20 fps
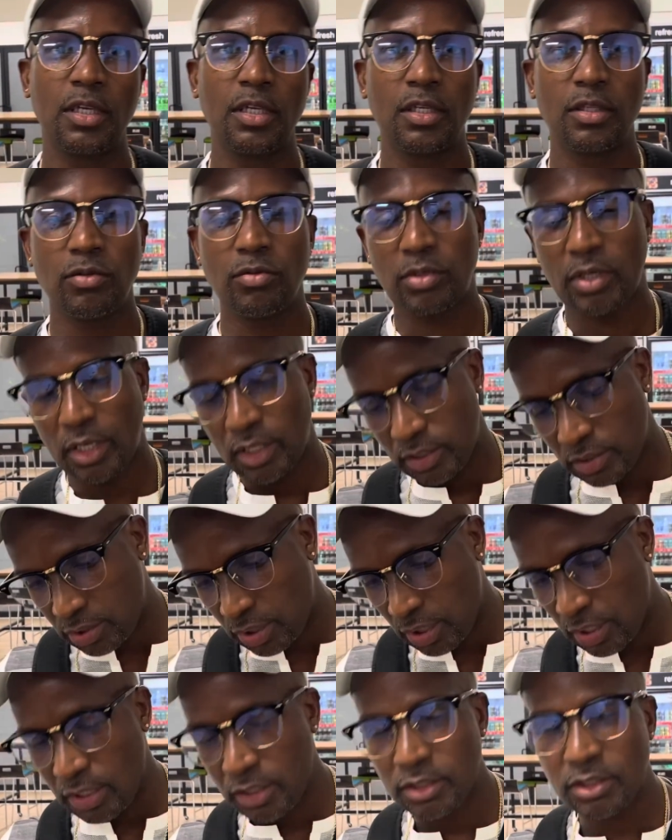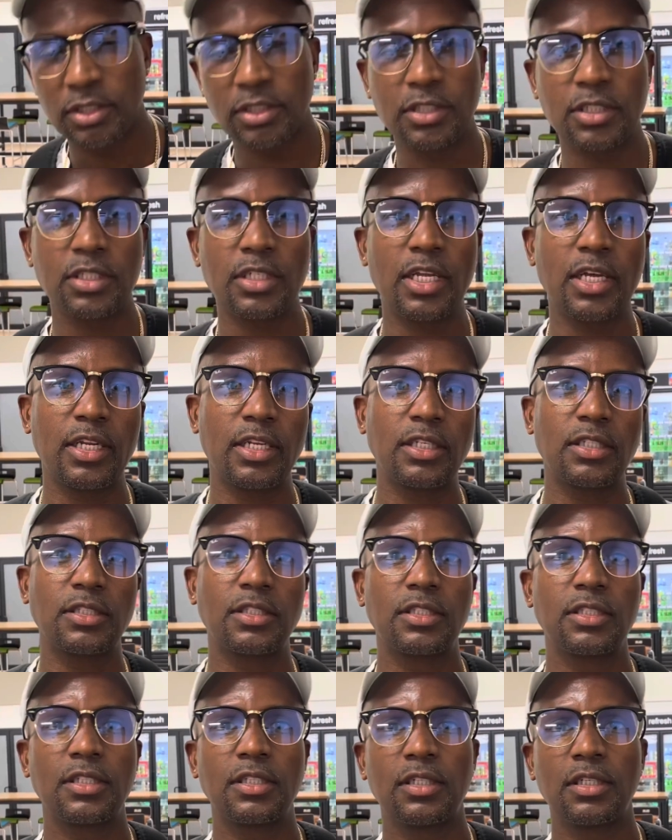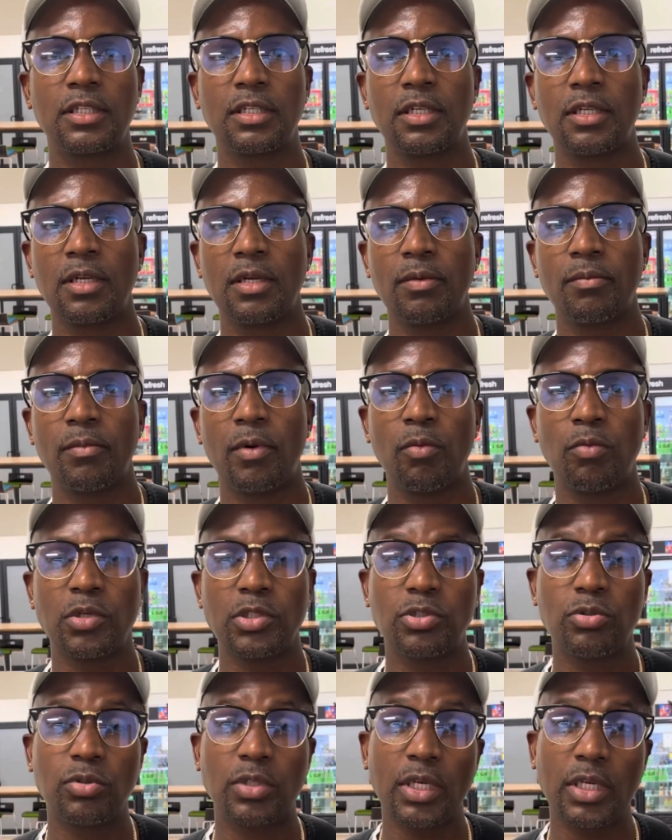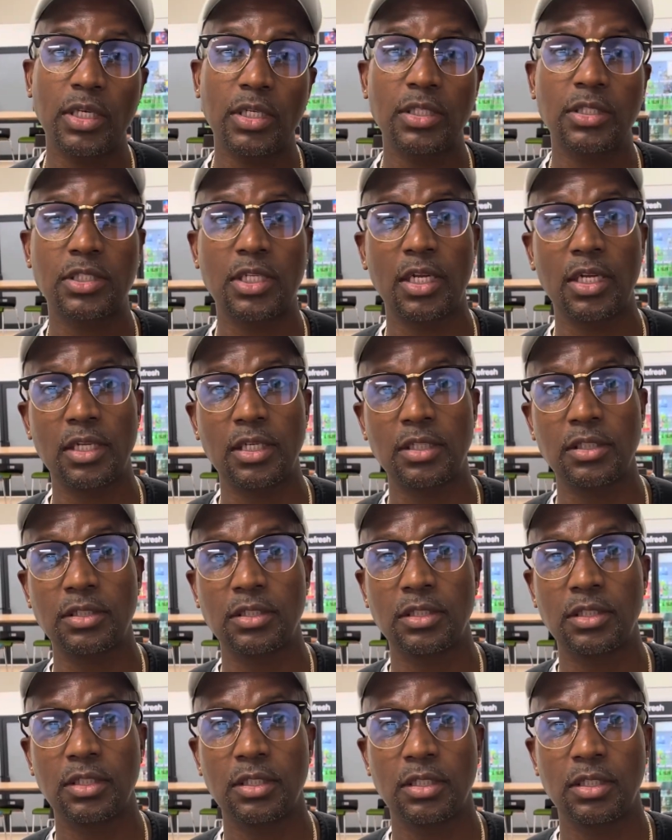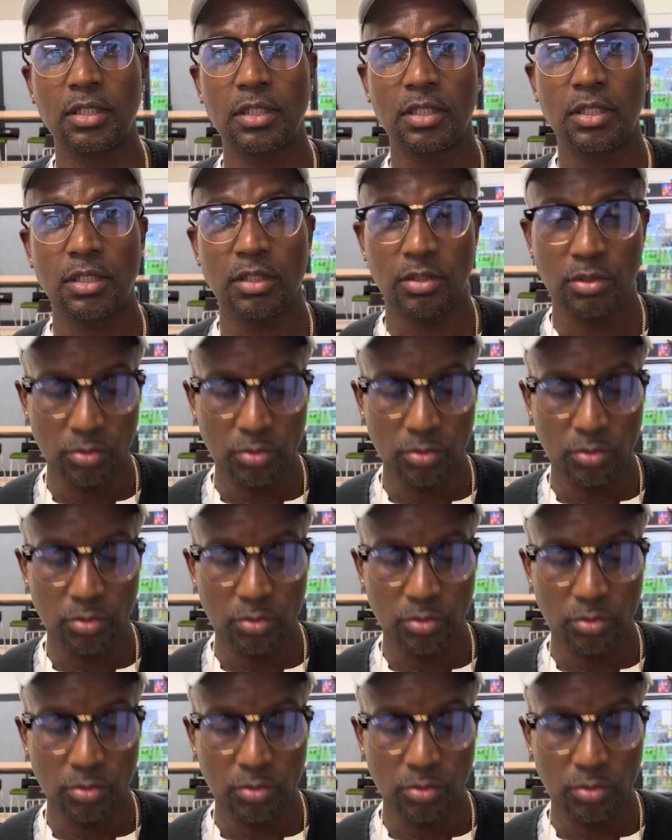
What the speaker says: You can't change your genetics, but what you can change, you